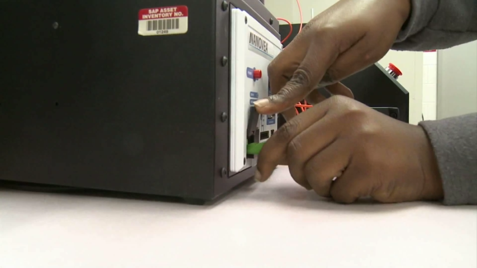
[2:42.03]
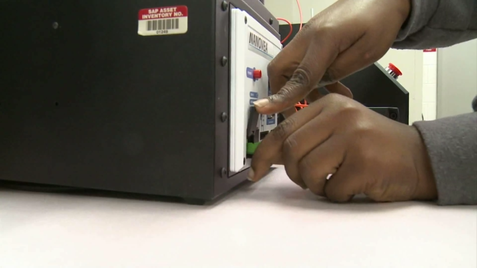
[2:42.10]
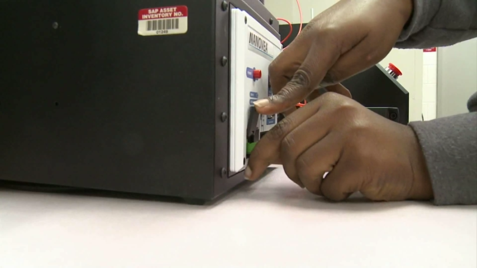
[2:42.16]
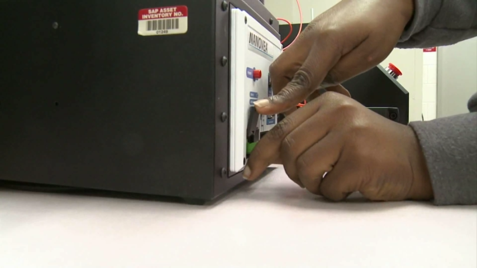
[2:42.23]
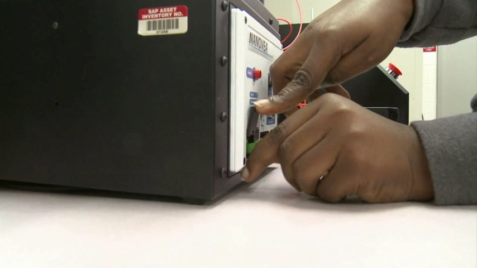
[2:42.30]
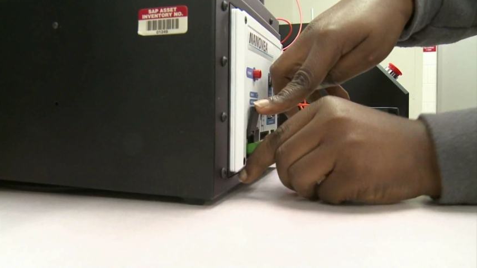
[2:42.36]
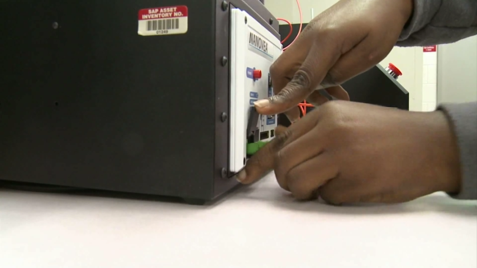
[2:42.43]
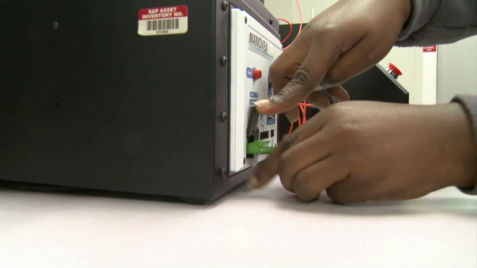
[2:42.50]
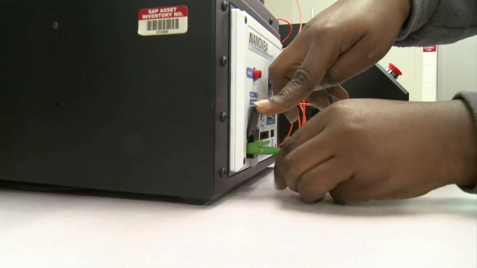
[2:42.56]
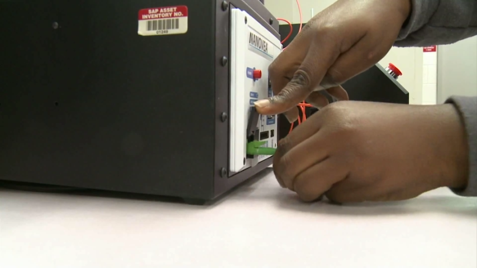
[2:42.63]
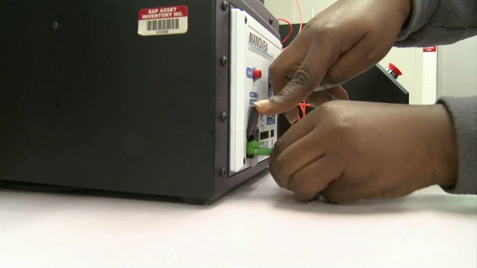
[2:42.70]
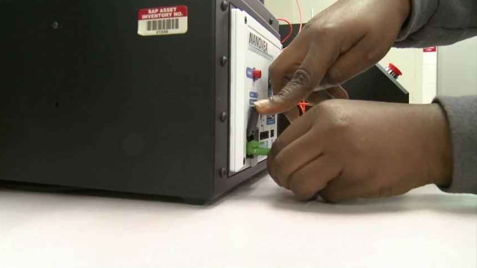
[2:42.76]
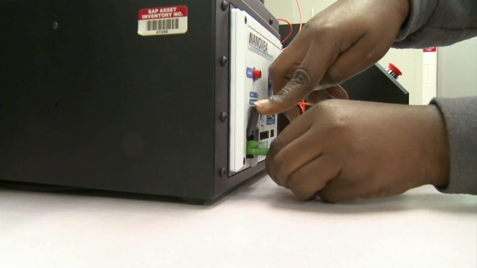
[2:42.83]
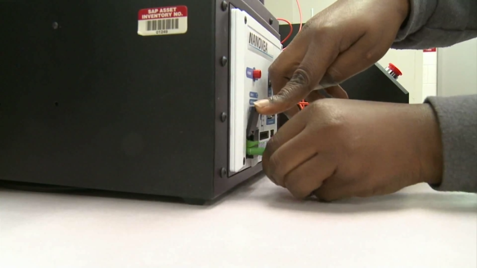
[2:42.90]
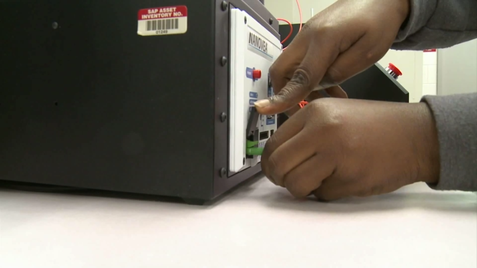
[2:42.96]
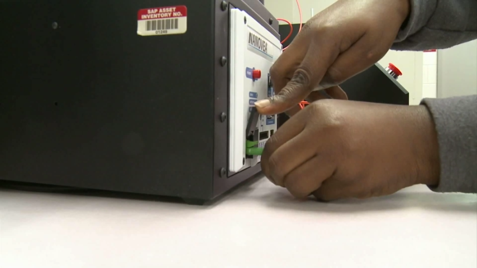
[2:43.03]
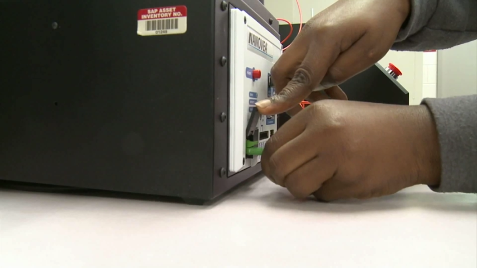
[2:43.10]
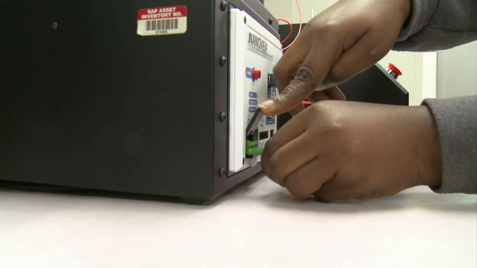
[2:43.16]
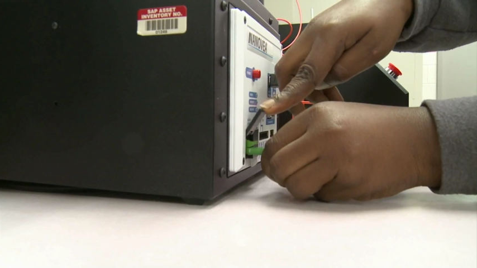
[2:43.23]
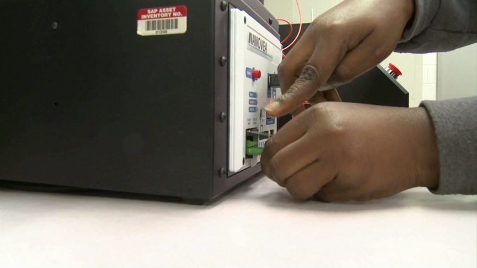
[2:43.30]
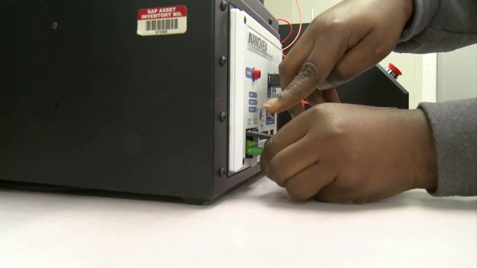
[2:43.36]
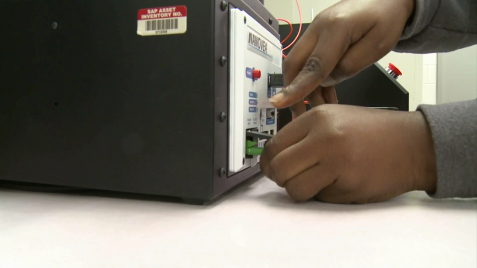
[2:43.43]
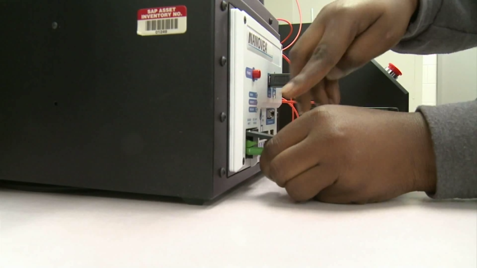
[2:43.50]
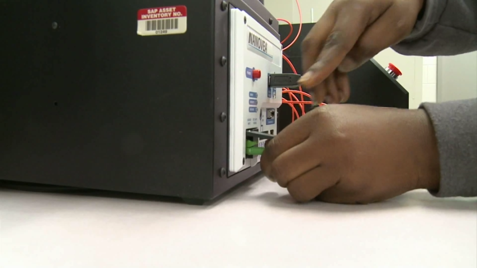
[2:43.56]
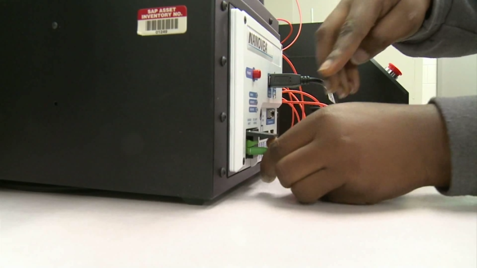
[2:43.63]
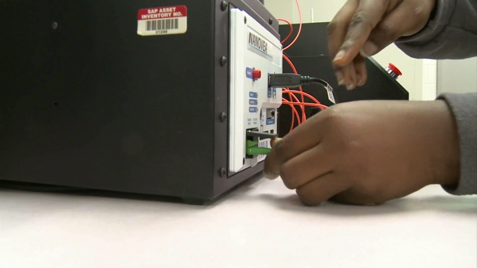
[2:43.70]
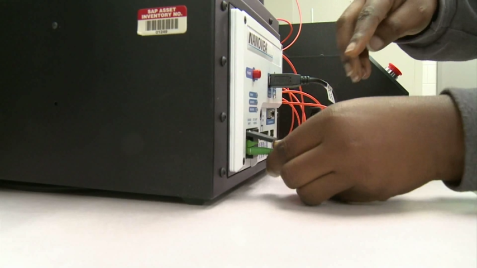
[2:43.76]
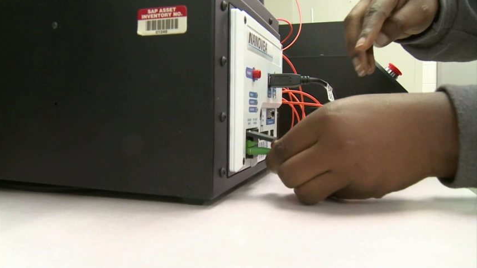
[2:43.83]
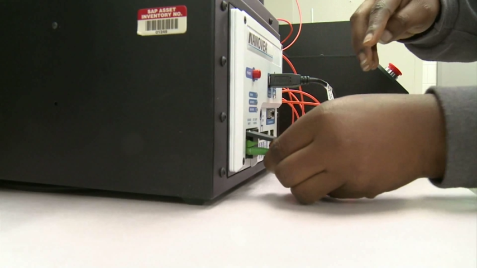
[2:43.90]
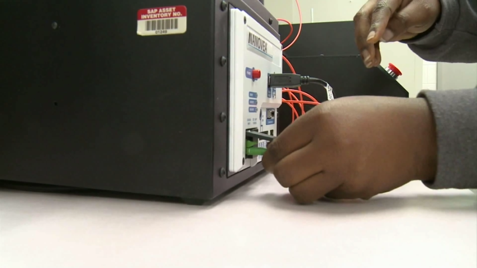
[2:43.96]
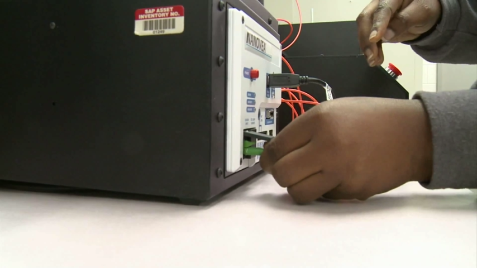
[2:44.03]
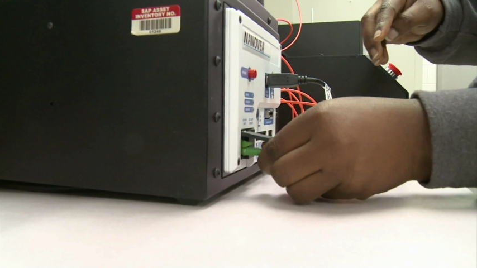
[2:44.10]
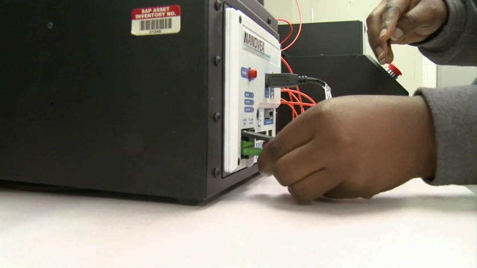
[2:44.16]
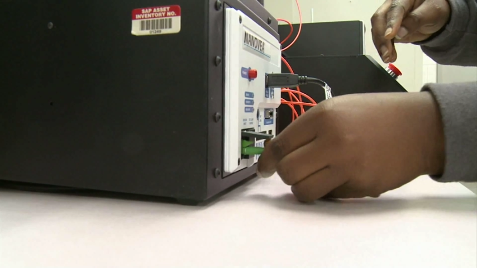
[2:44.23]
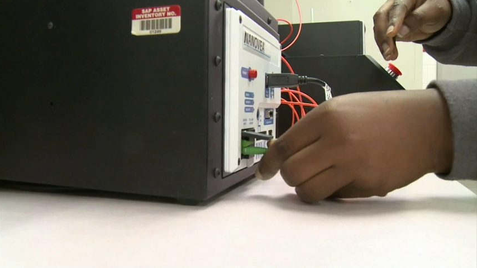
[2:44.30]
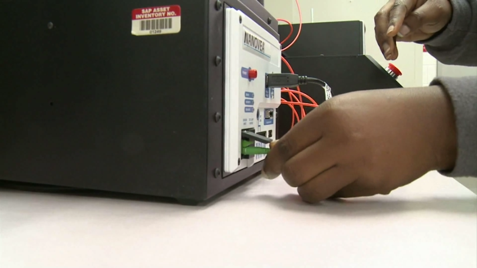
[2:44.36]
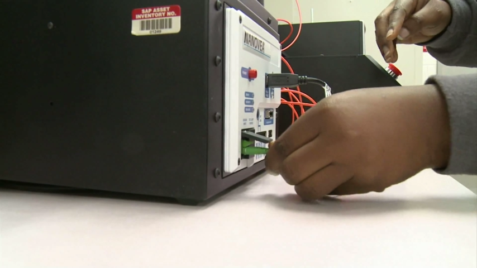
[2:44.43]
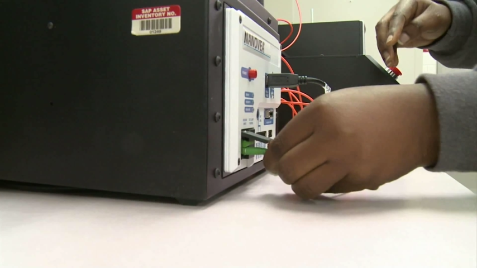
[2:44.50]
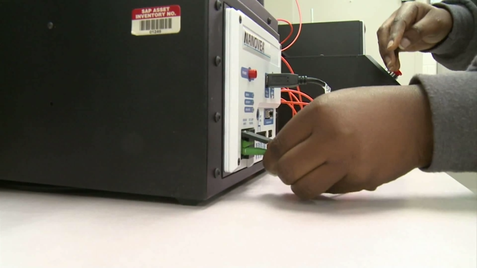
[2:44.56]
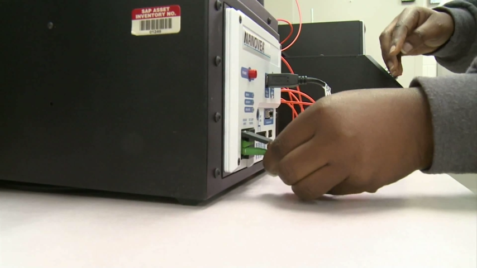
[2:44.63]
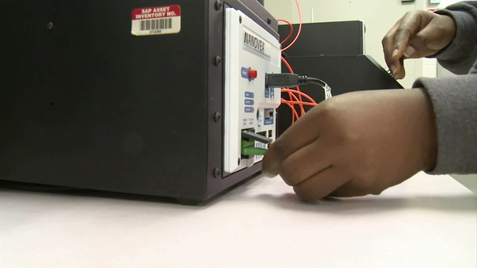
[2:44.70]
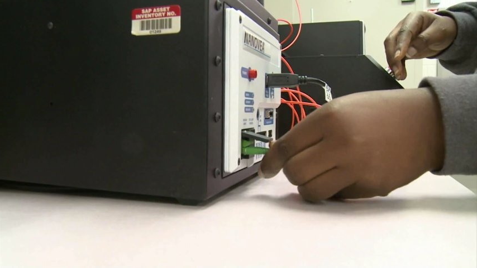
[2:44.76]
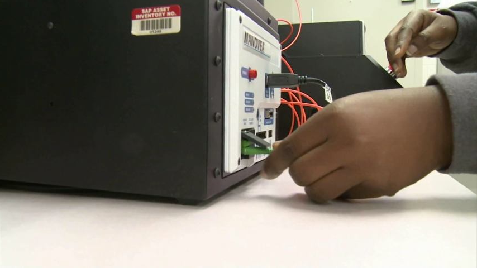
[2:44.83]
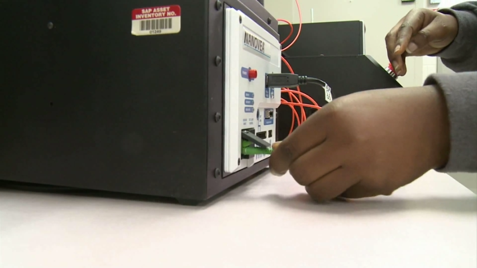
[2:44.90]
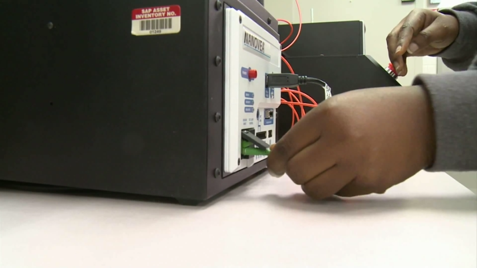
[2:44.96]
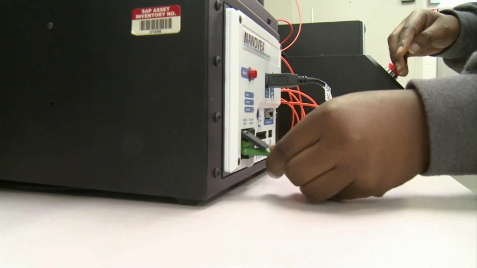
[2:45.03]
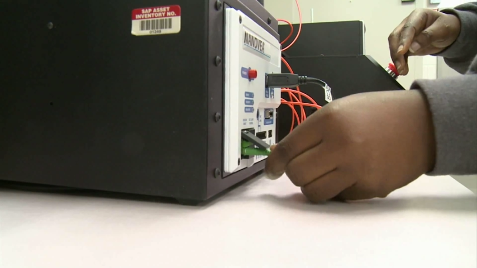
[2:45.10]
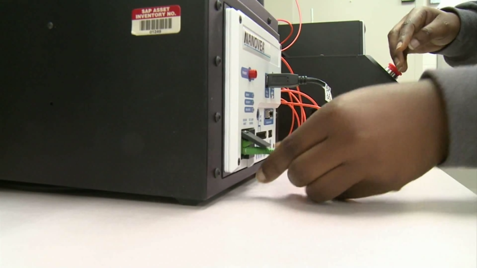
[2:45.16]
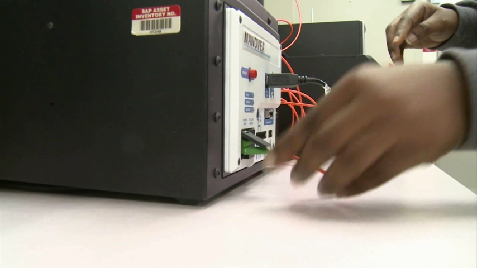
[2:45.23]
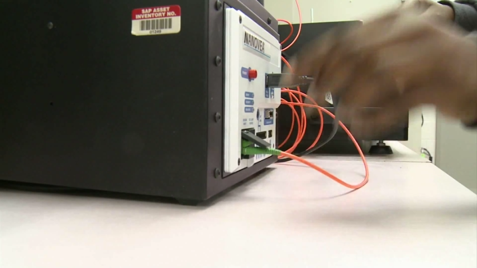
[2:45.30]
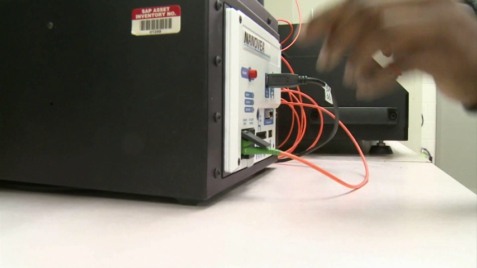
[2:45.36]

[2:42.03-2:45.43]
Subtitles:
No face is visible, so there are no lips to read.